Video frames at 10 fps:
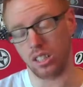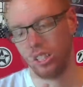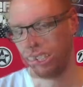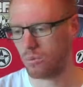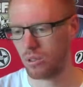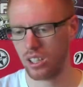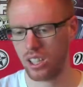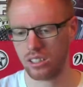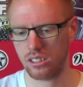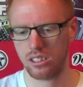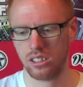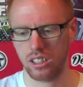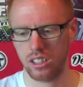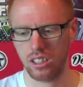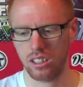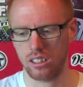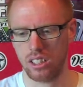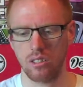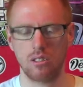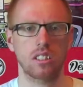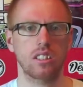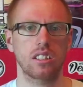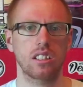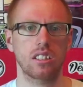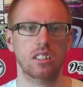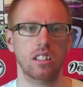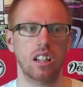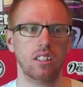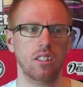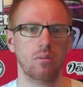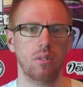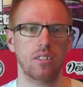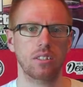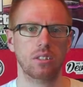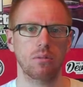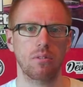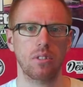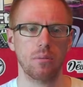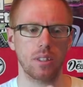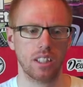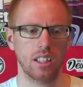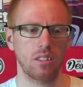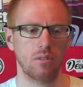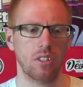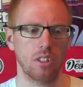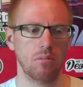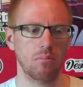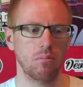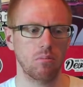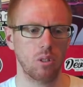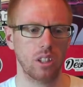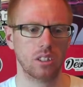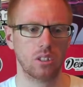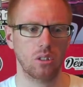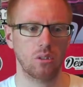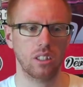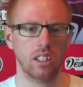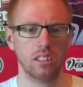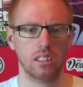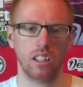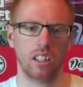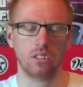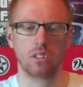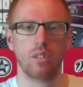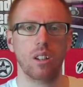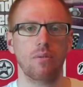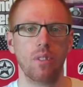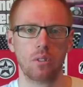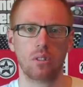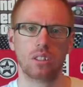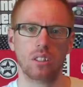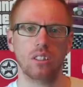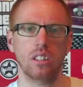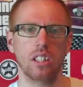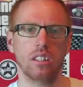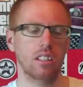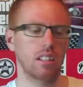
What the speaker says: So what that illness is, it's, I don't know where it's come from. It's in the film what it's called. It doesn't really focus on it.